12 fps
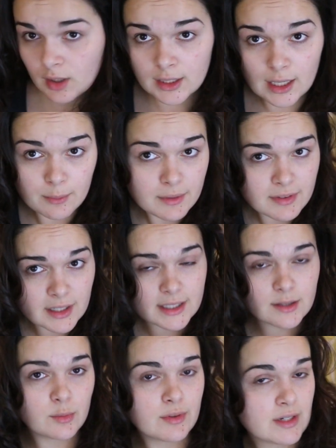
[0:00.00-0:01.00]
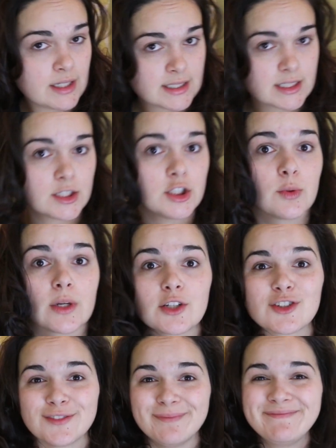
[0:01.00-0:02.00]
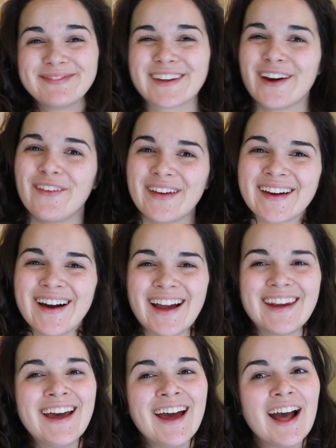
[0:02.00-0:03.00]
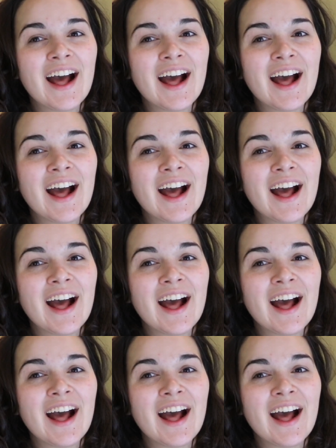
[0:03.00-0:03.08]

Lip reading: yeah, we've got a situation going on.